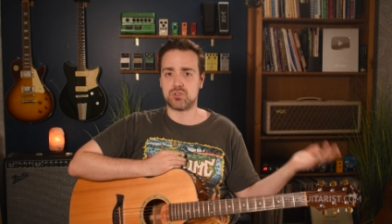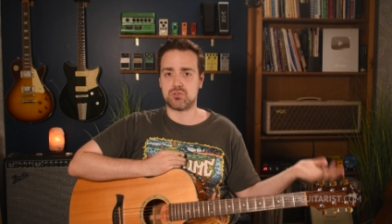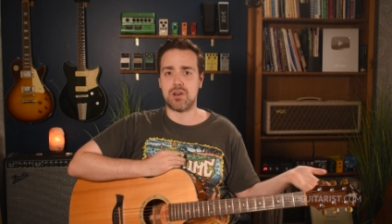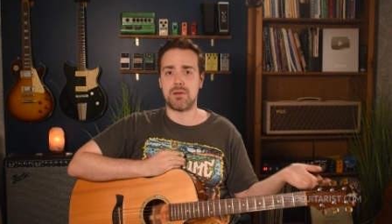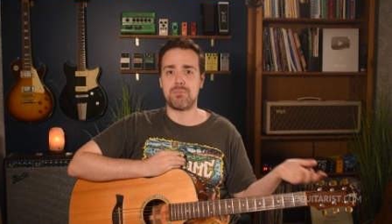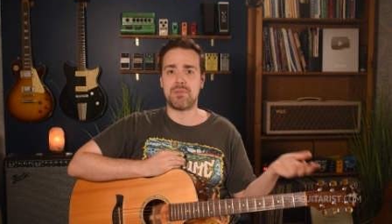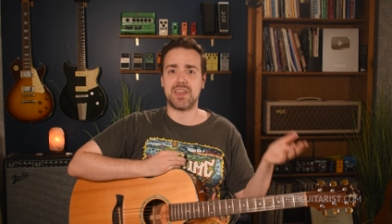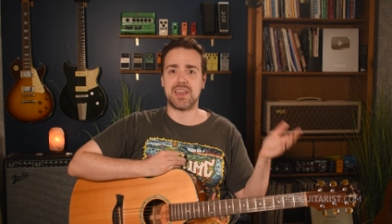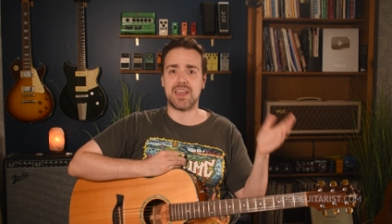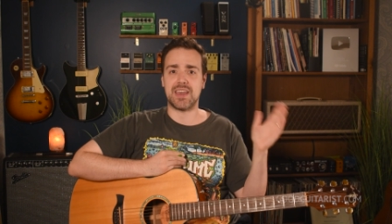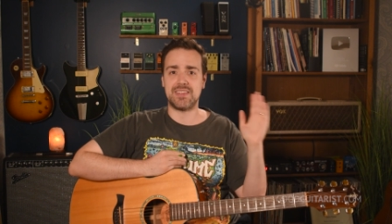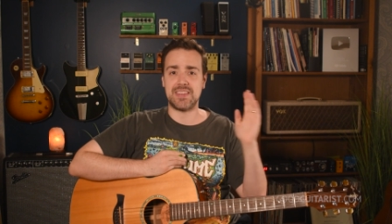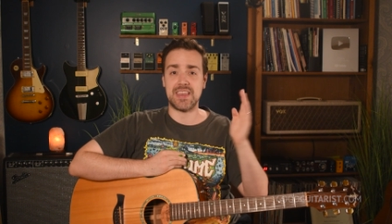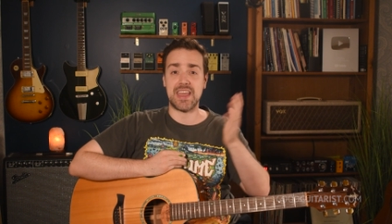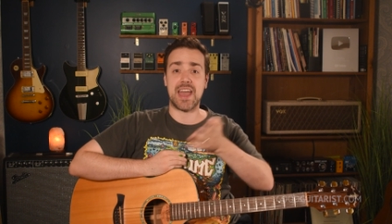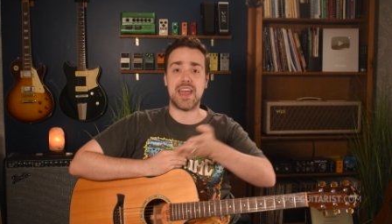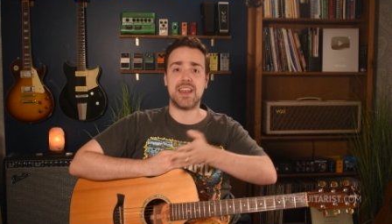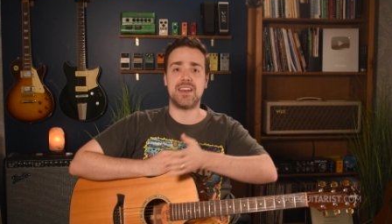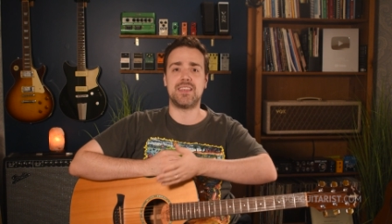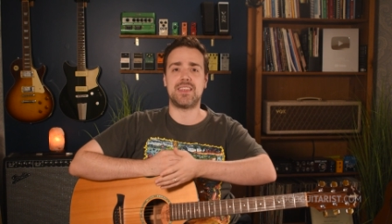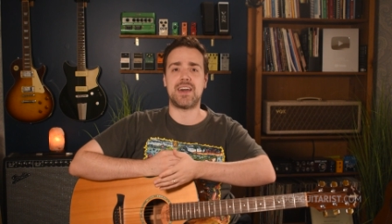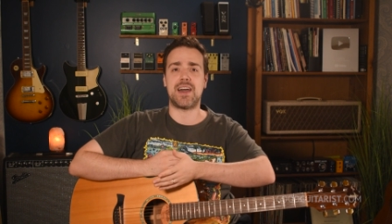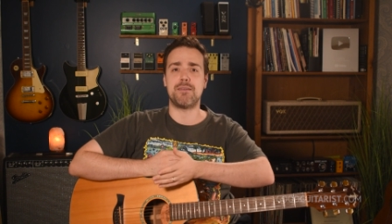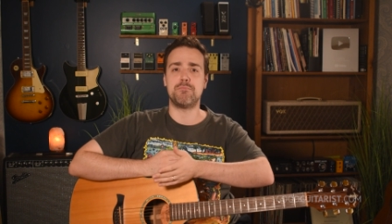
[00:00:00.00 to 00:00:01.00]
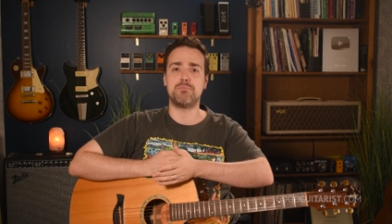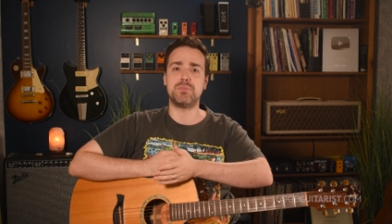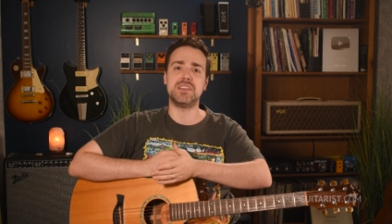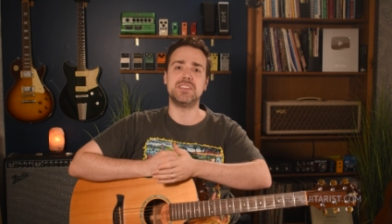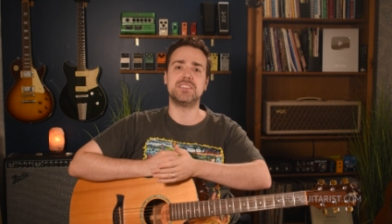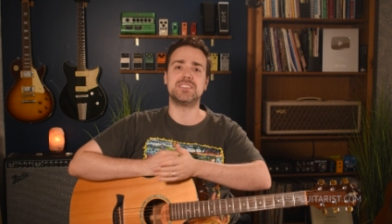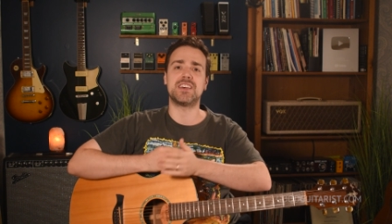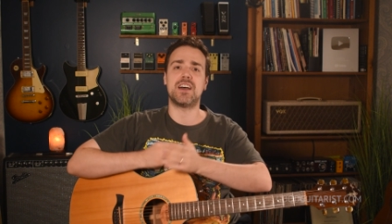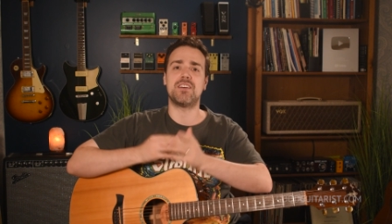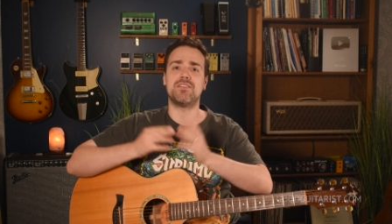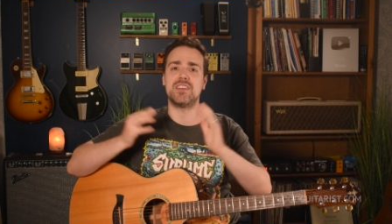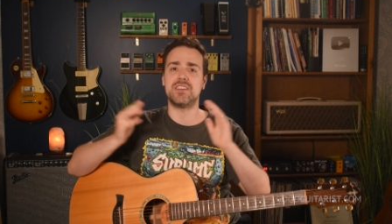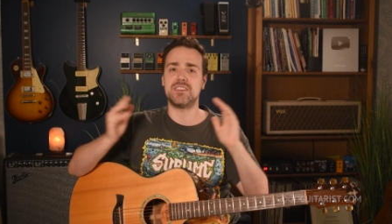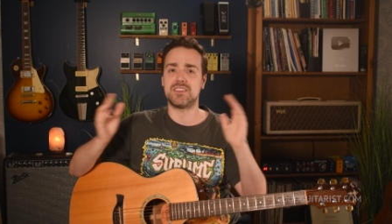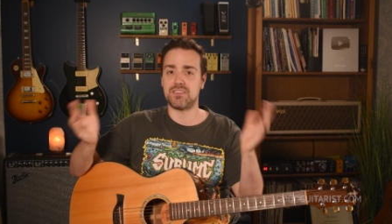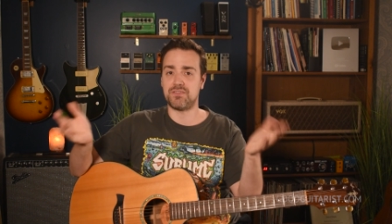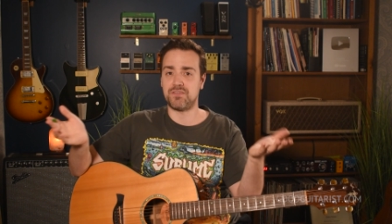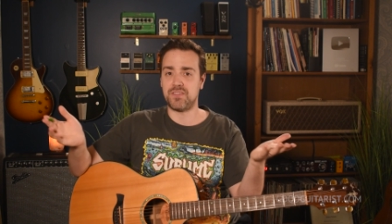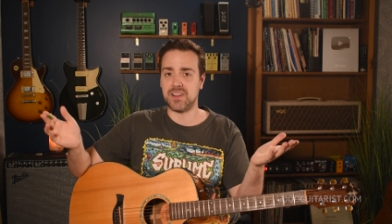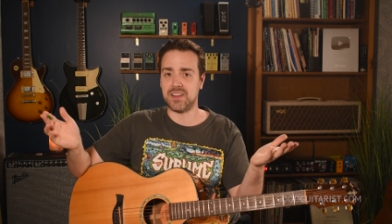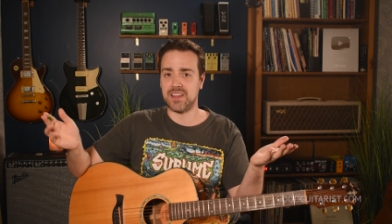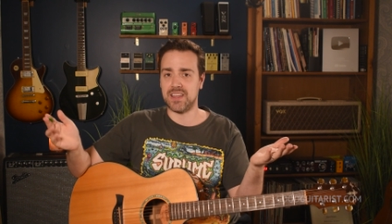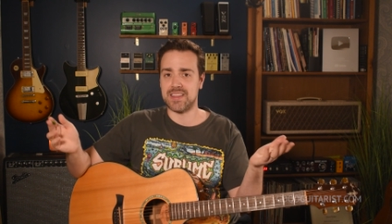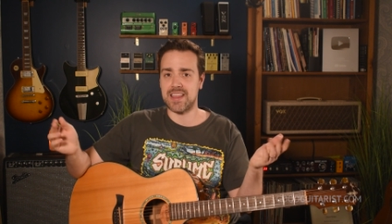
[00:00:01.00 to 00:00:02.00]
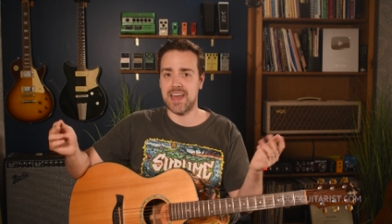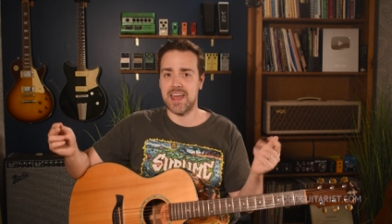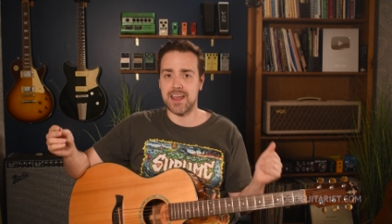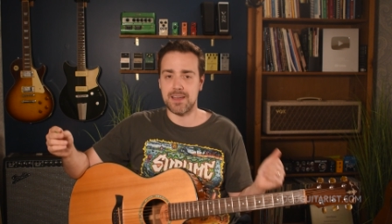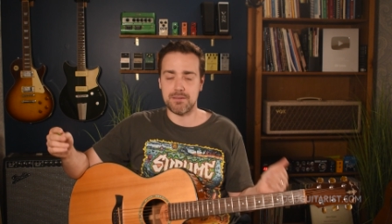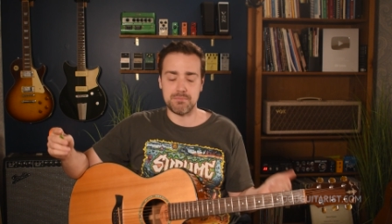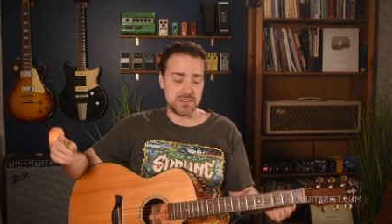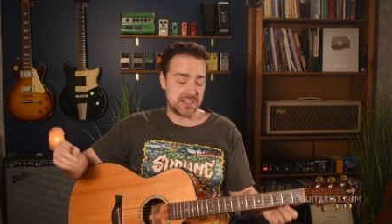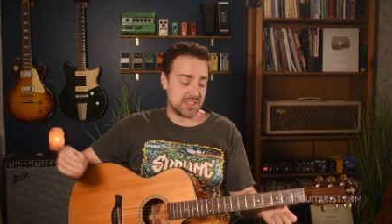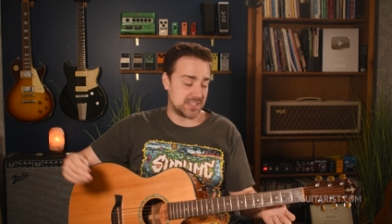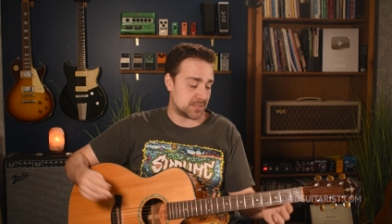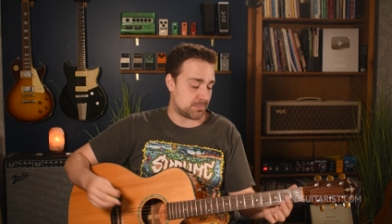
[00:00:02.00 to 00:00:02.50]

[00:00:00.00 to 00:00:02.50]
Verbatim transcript: strumming at the end of that B7 to fill in that empty